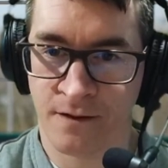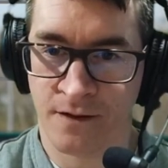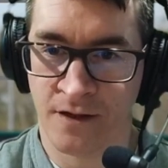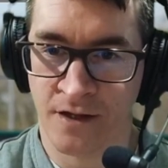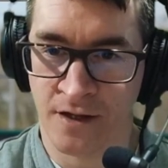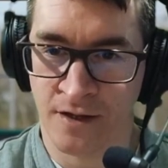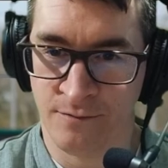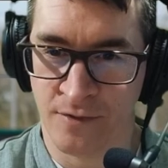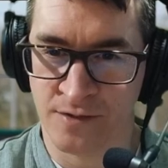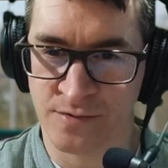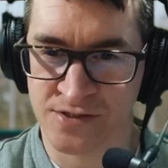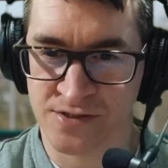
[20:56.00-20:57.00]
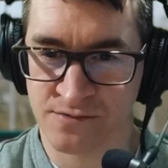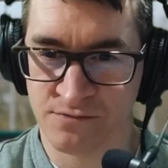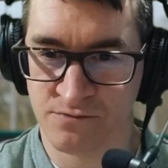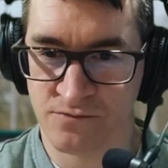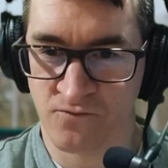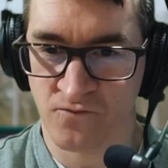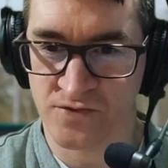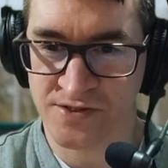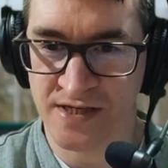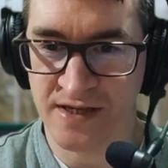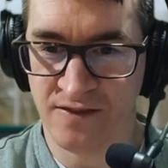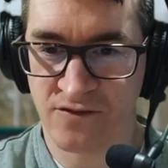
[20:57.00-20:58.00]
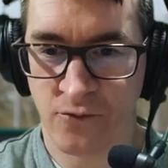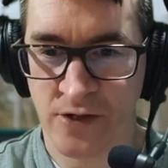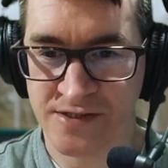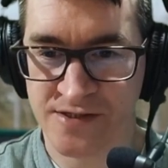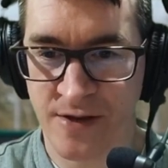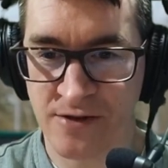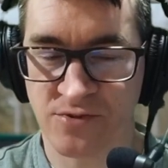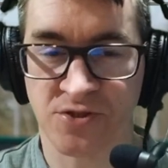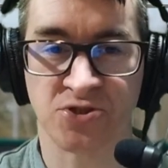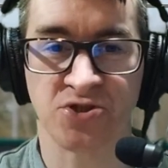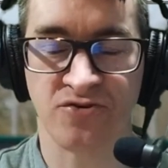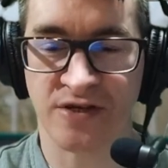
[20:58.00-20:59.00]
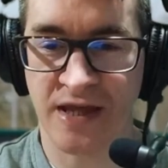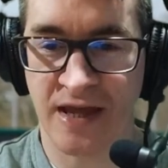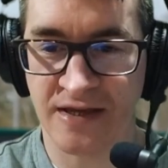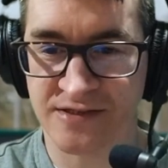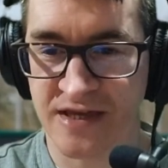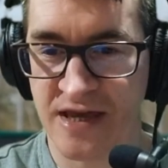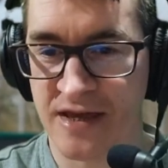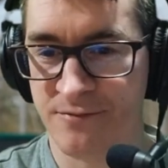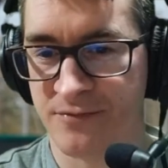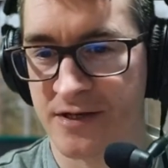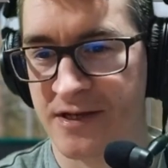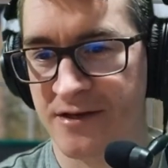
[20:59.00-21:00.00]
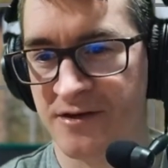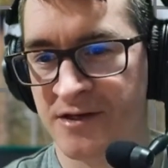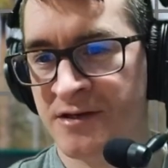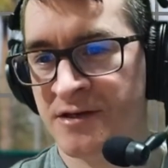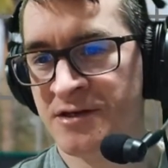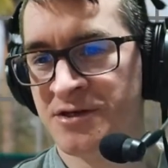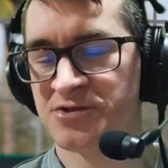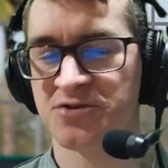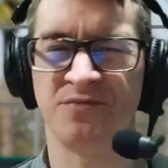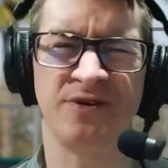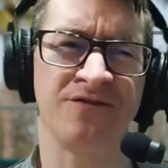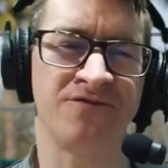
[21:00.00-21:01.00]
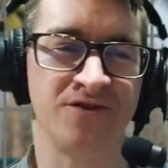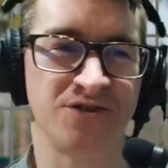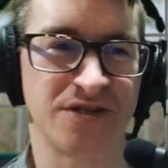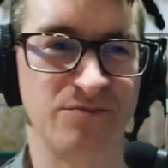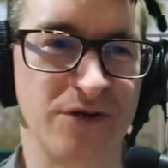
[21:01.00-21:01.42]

I was seeing tweets about it during the A's game, but then I saw a bit of footage and